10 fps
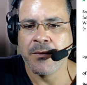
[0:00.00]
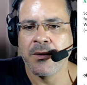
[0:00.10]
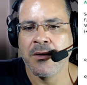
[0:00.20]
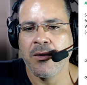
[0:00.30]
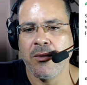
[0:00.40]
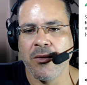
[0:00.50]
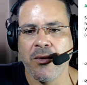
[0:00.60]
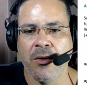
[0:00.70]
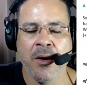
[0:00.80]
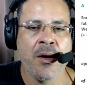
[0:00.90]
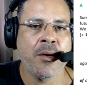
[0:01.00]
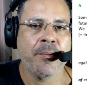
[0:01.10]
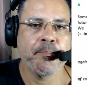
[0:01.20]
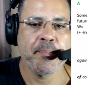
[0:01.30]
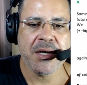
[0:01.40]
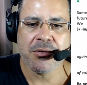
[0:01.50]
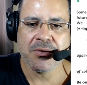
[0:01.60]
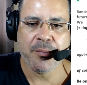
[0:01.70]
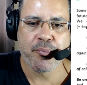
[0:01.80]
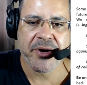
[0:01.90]
or be on the
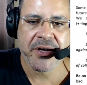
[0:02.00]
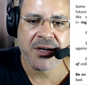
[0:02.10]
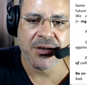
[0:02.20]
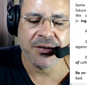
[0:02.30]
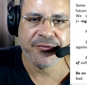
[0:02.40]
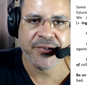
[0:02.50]
brink of,